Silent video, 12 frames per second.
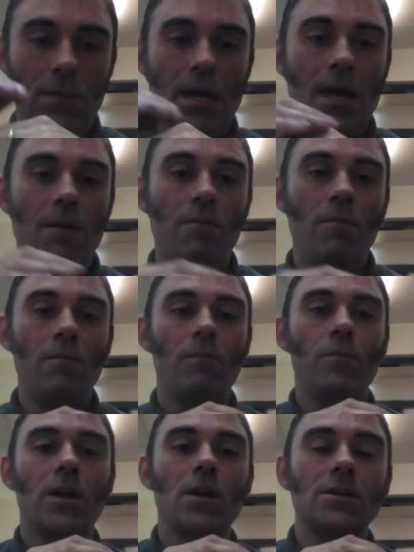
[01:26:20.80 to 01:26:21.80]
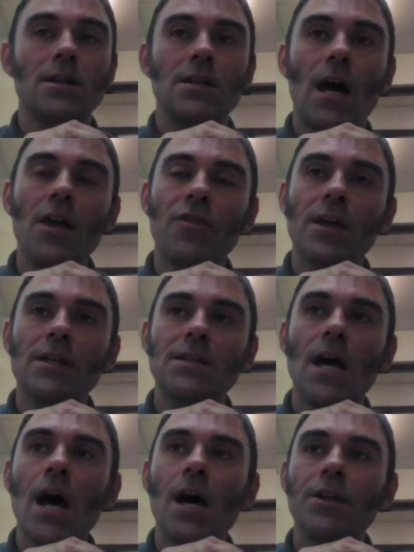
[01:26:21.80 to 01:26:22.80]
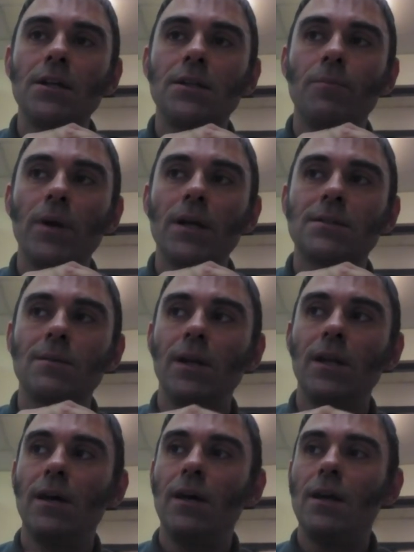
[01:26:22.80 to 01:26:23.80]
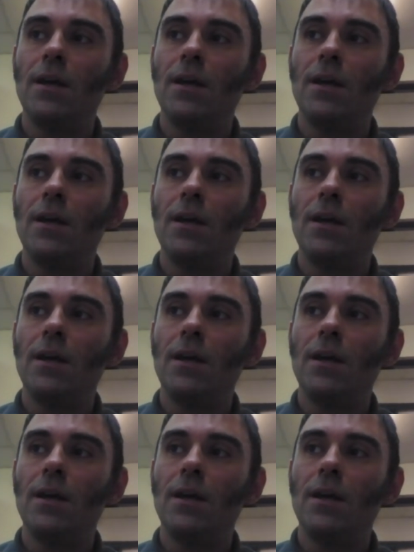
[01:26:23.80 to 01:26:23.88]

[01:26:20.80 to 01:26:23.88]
Um, because it, I think it's harder to bring somebody that